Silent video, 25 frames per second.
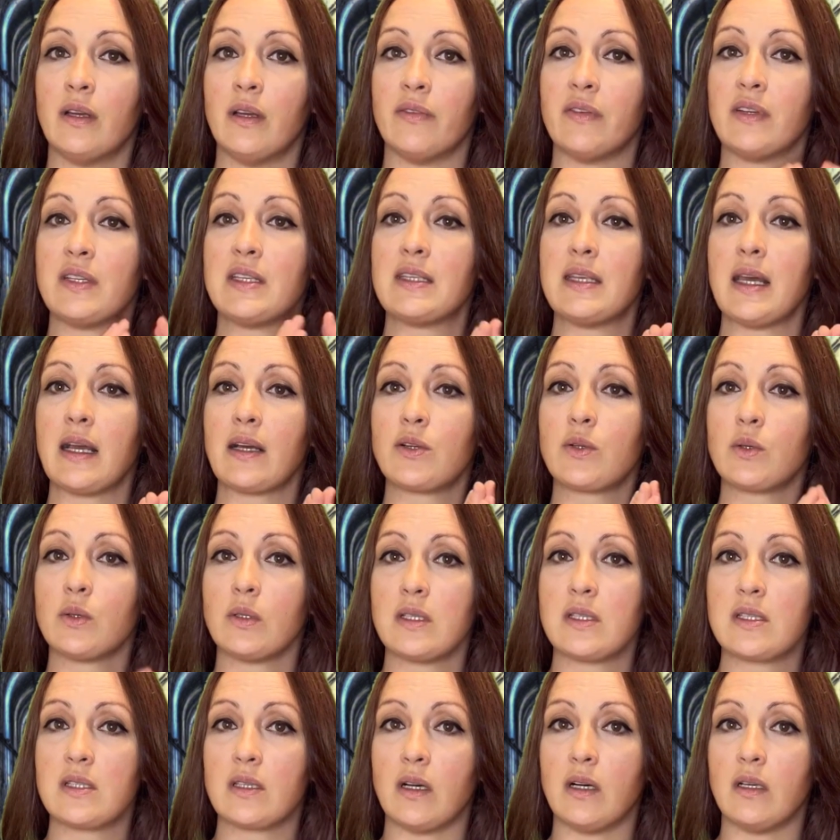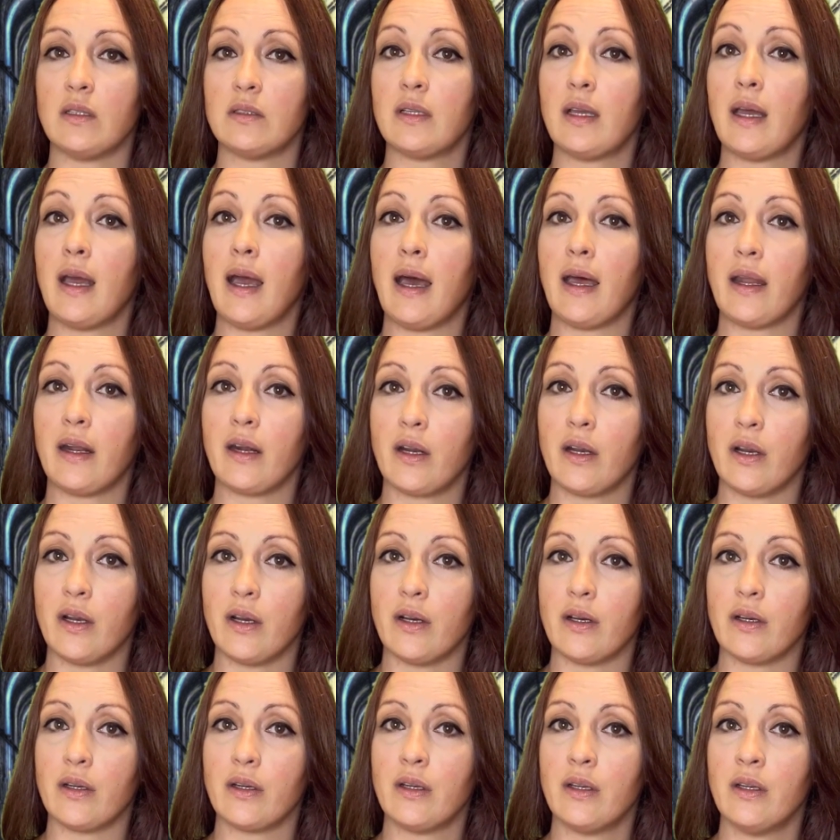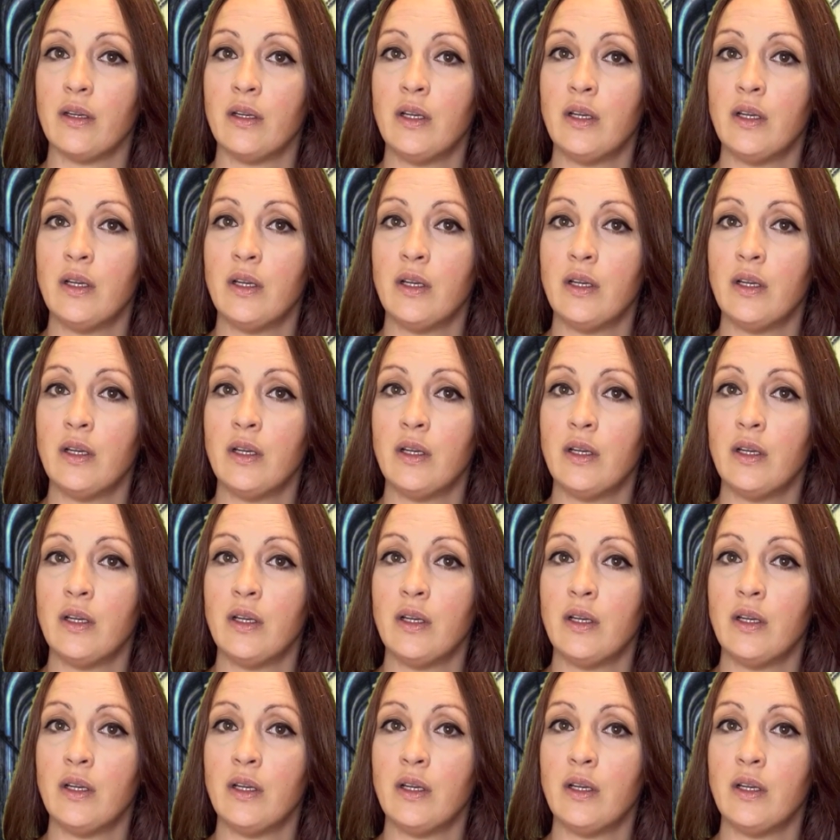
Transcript: if a sexual assault had occurred.